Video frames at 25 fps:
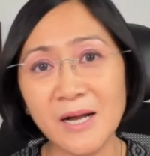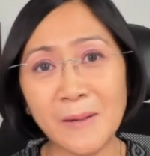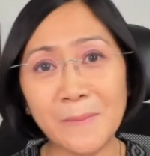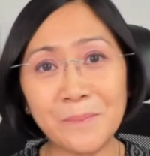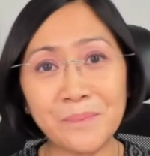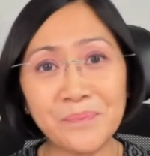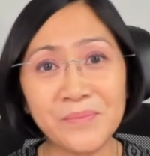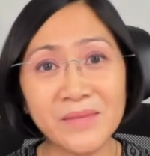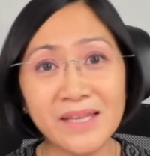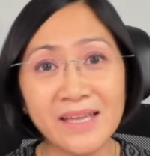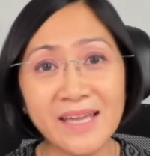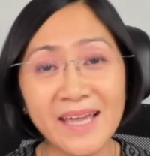
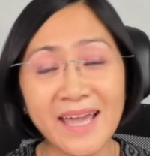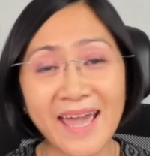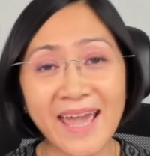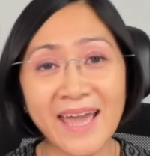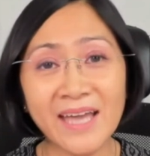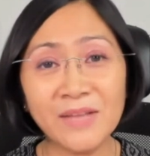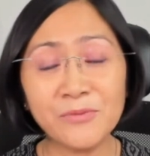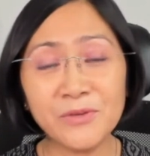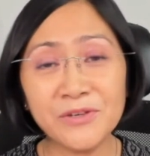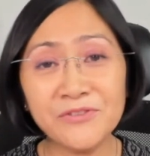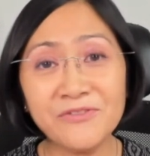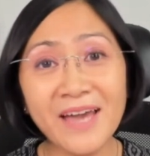Um,
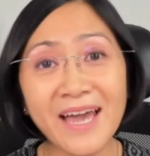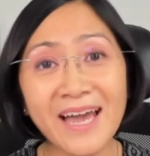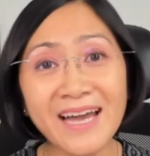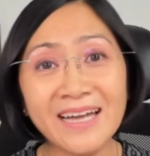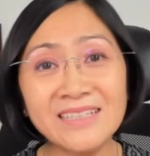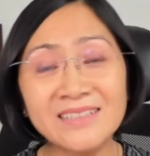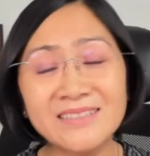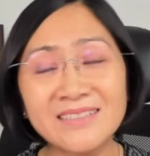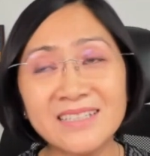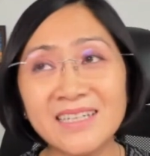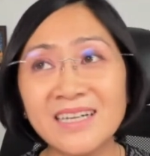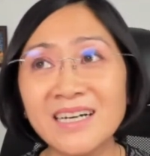and they've
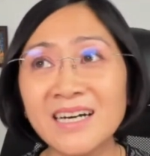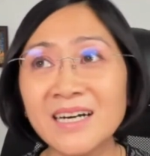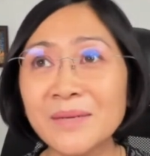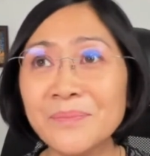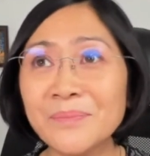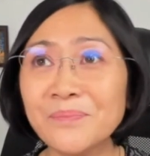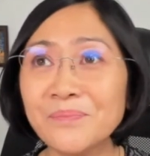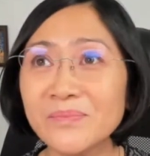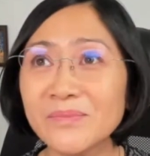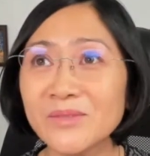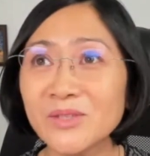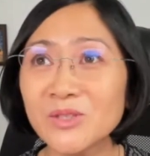had
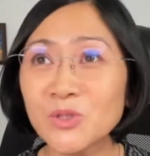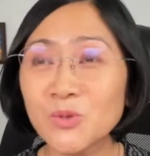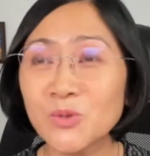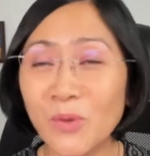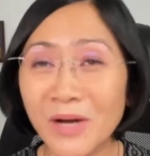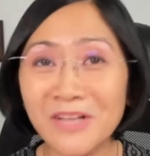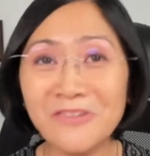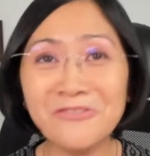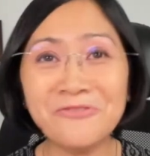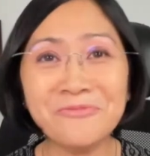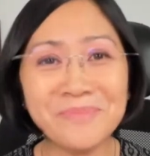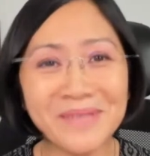um,
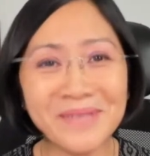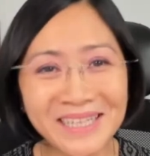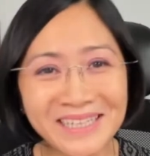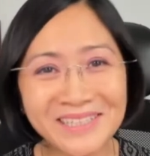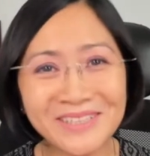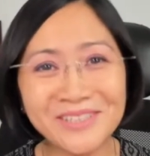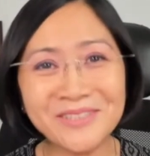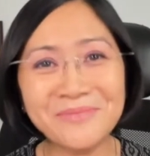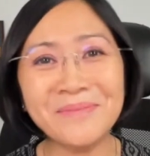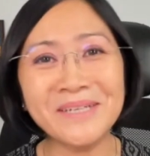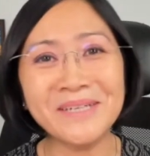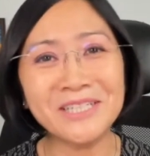12
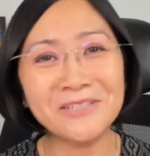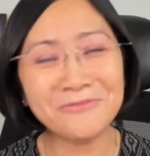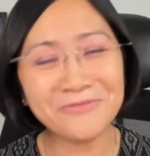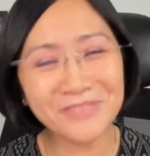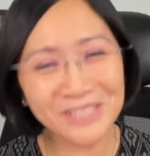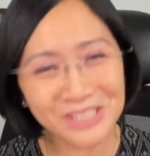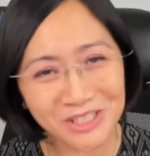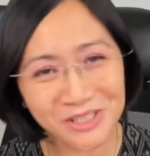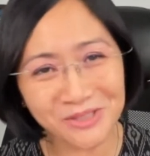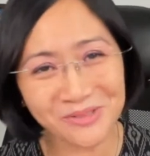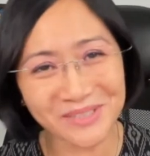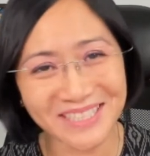million
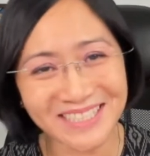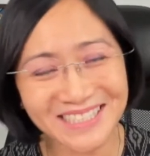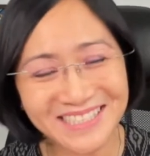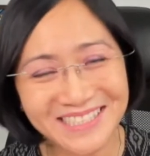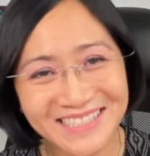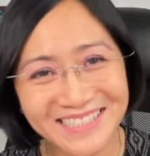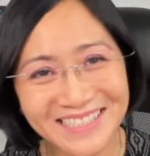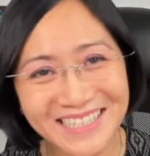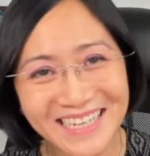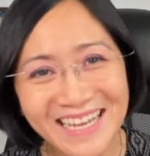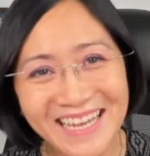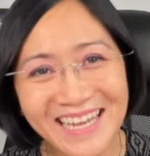
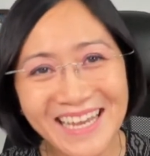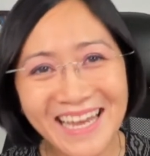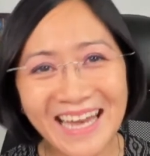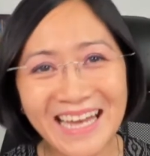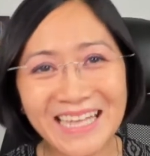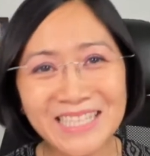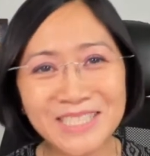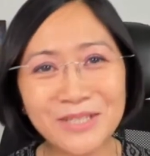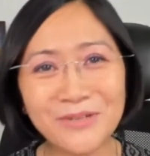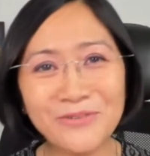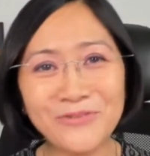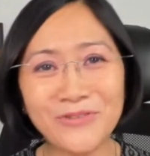beneficiaries
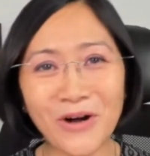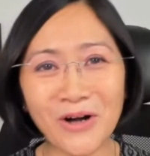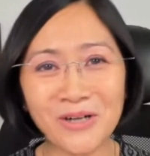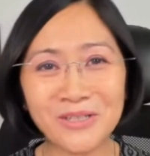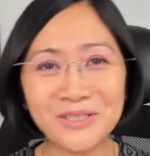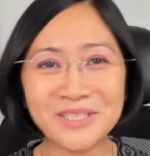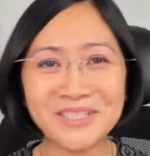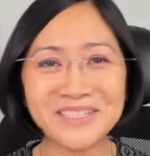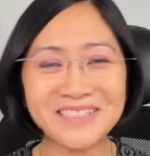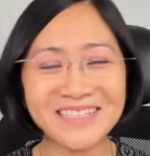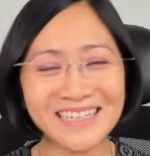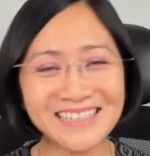as of
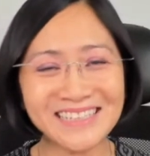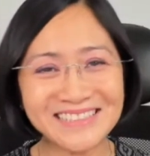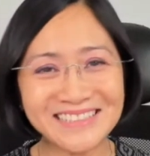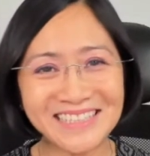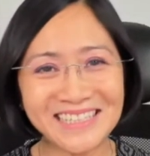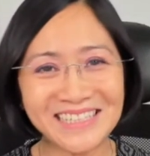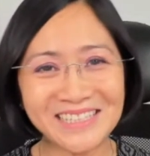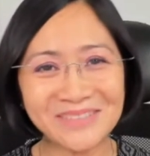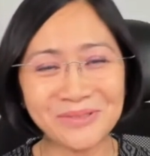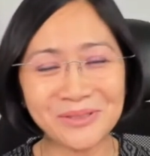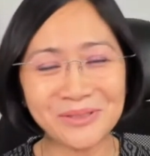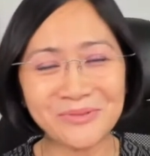August
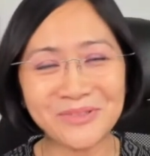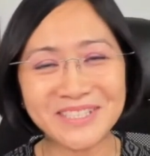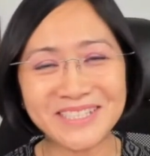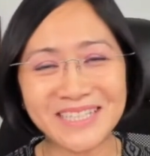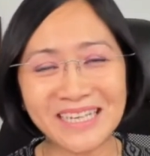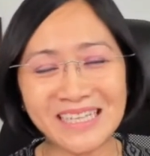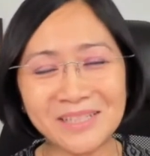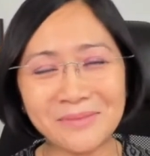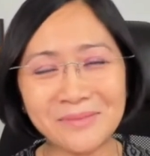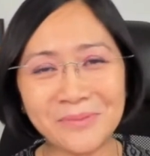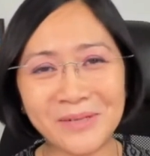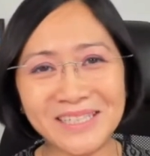19 when we
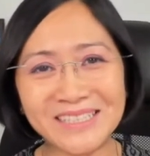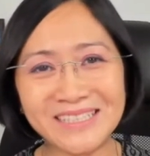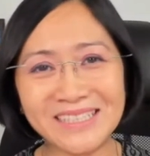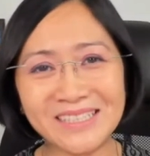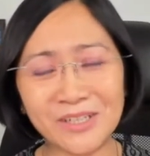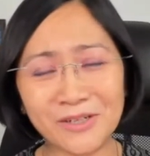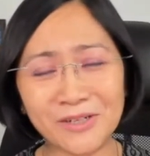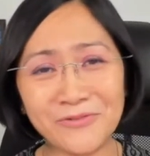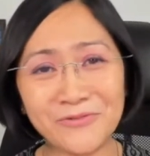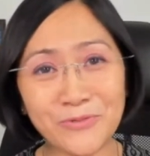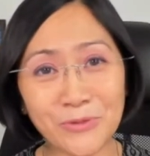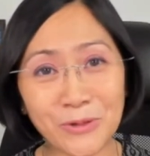
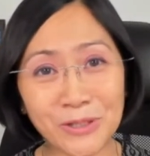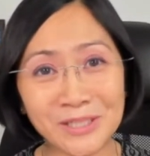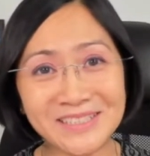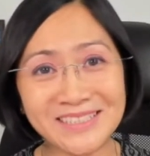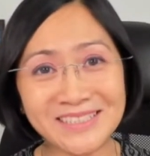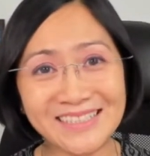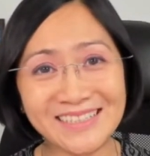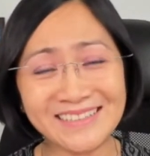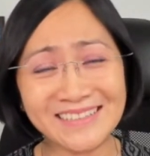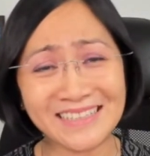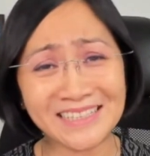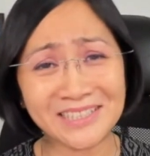celebrated our
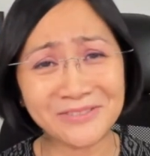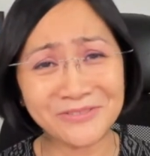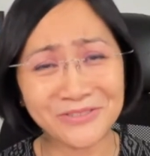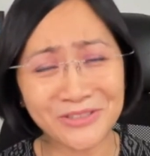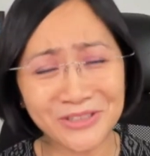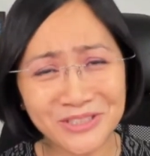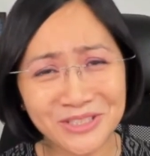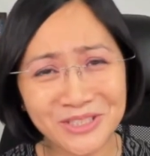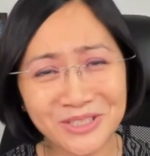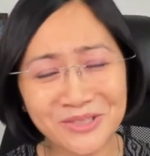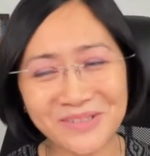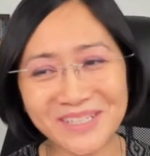40th
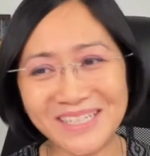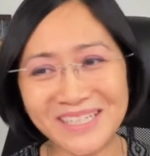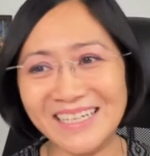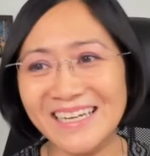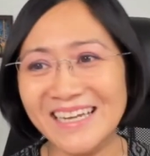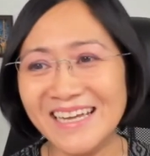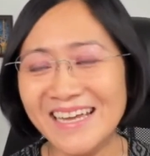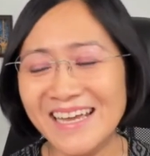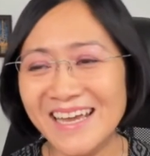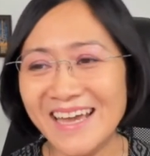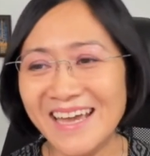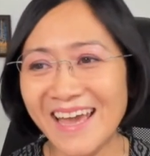anniversary.
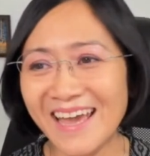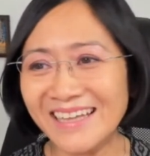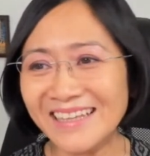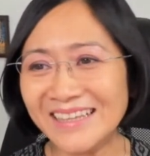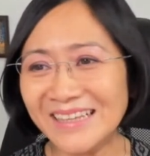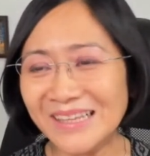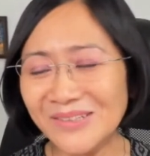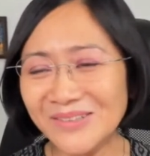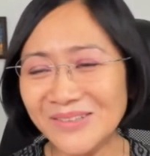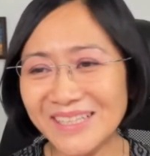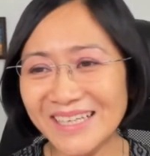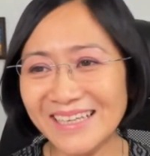
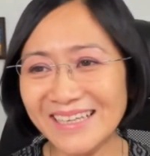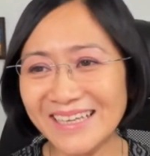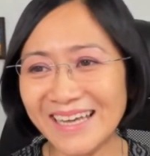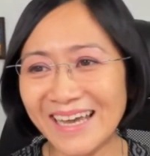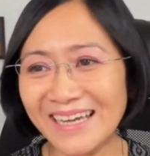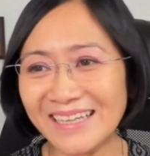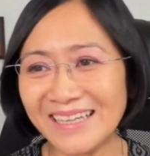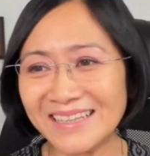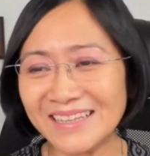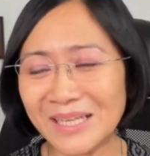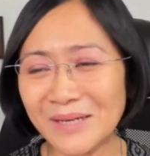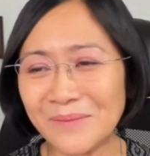And looking
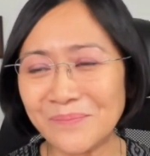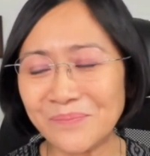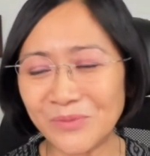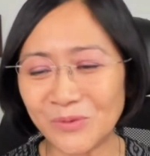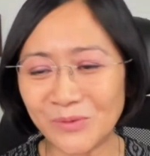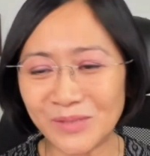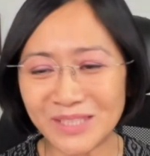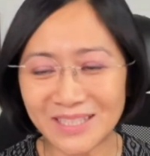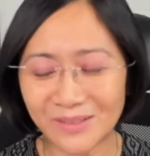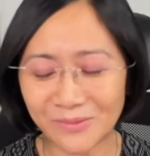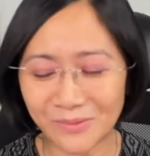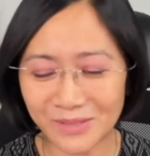at them,
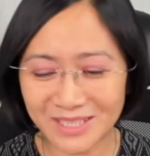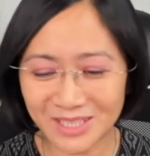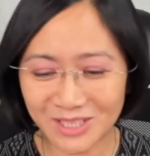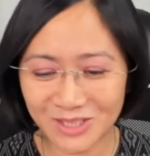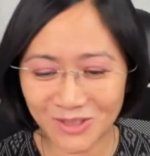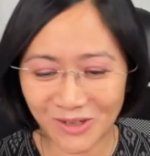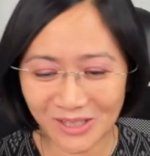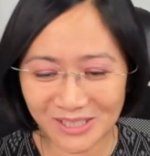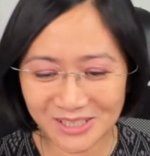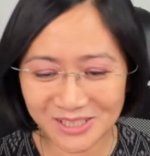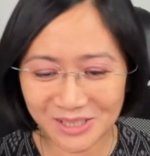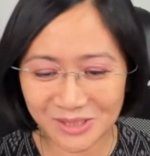we, we
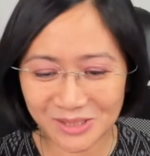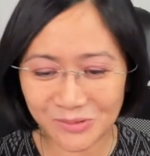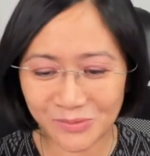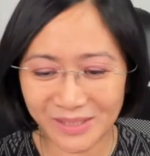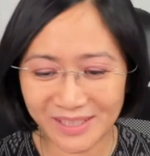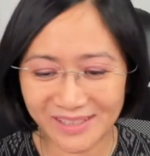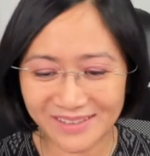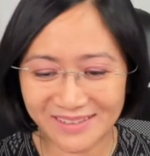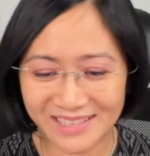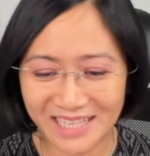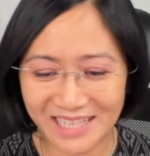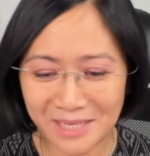started
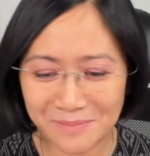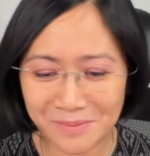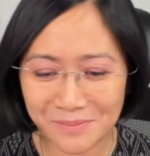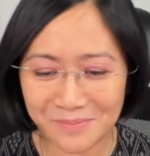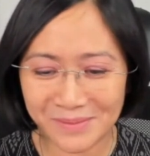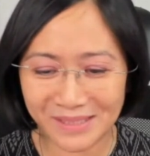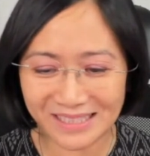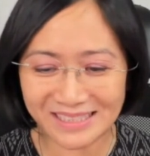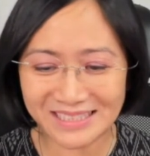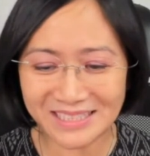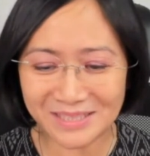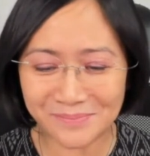with
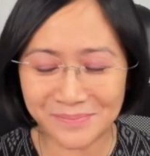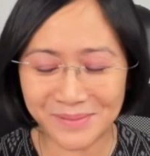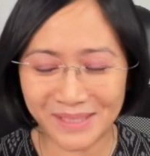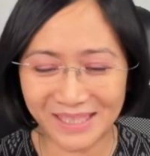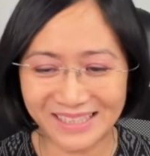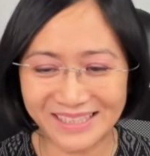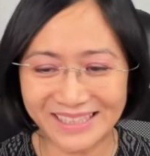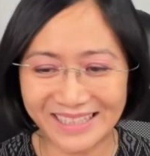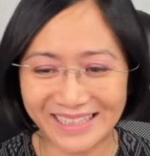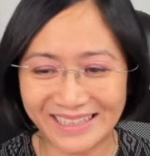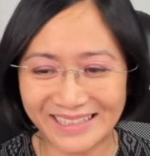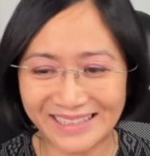capability
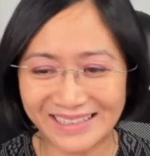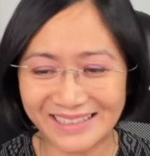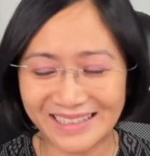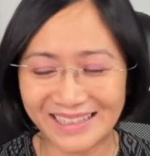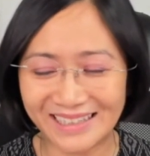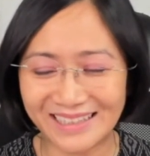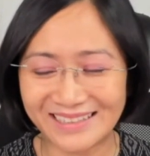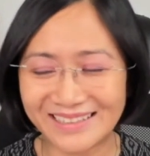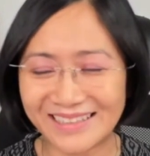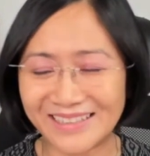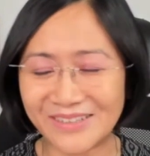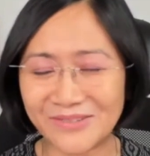building,
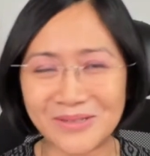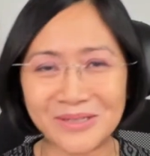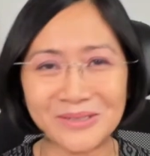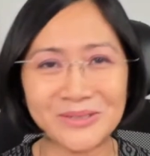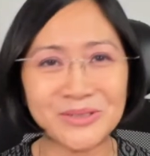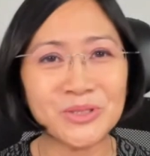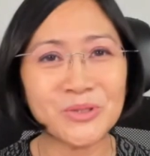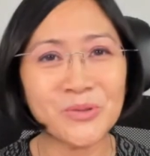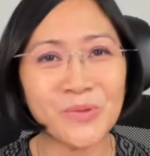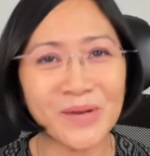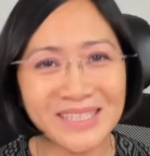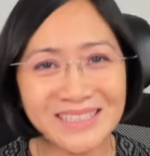uh, I think
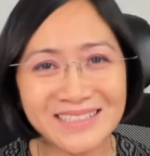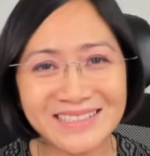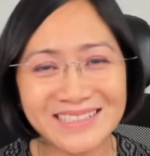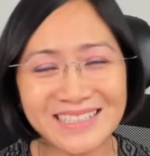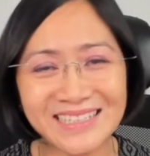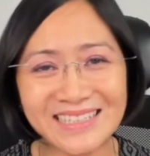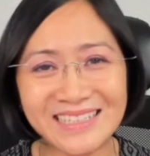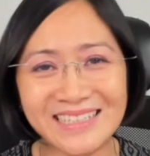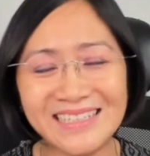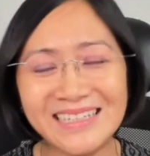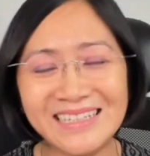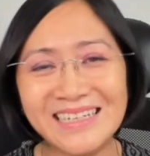around
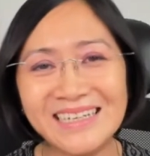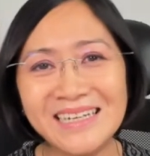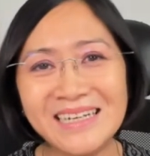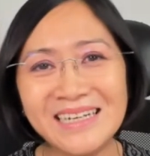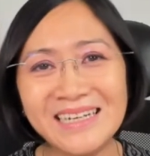20